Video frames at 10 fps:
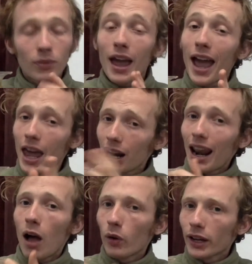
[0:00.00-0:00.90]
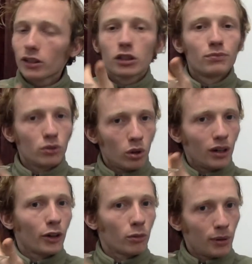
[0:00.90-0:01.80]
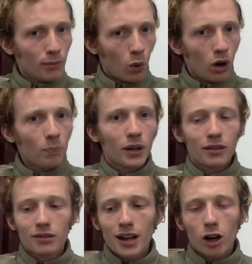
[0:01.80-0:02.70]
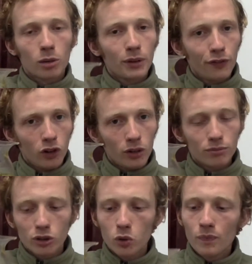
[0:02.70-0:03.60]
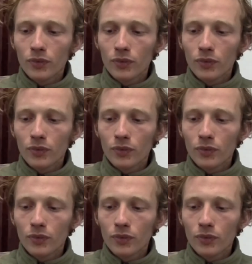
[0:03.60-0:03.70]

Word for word: and allowing it to brew a little bit more because it's not going to be fully brewed.